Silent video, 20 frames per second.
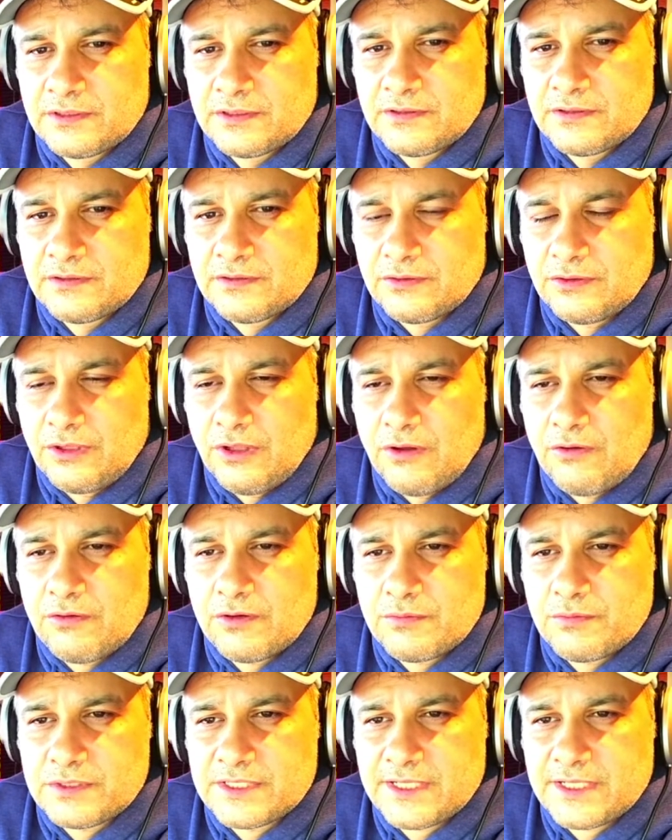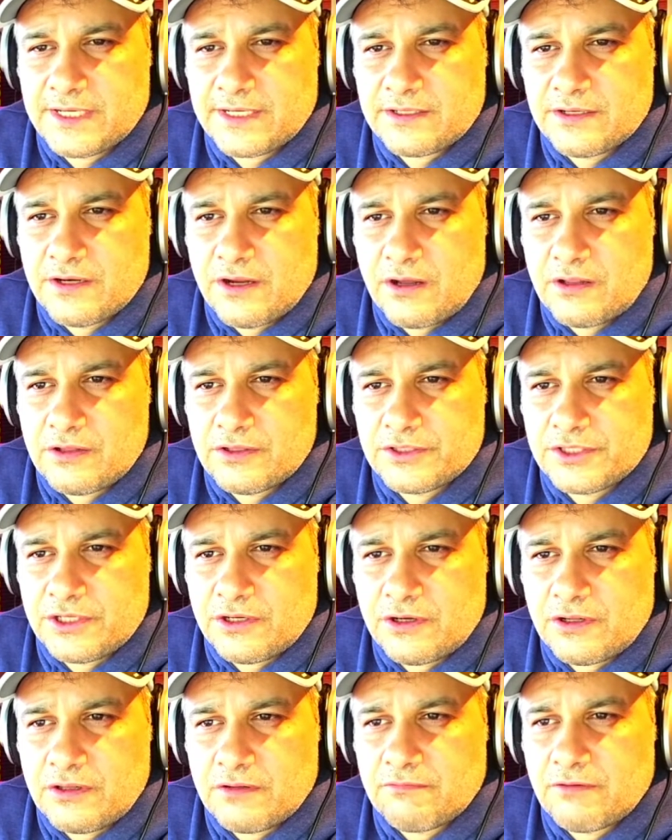loaded with technology
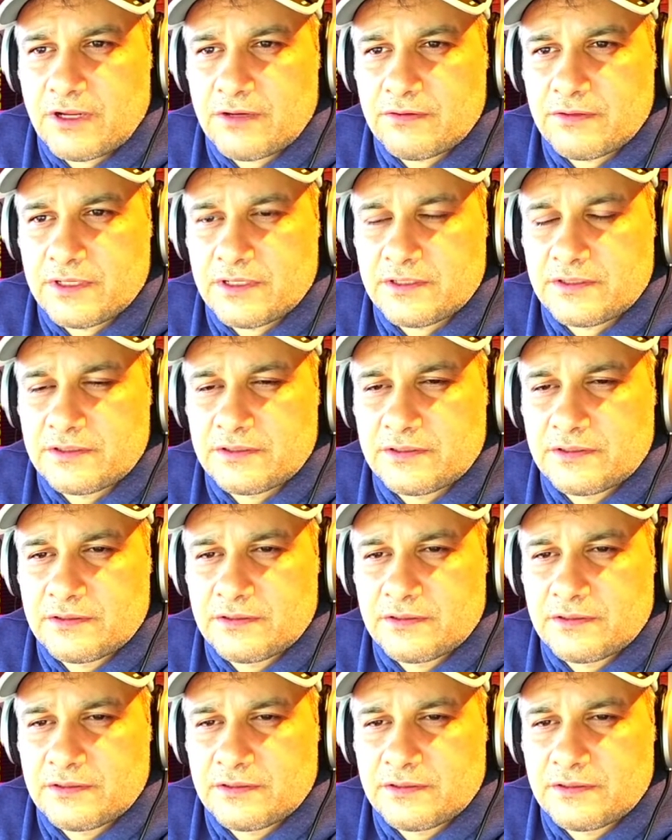all around us.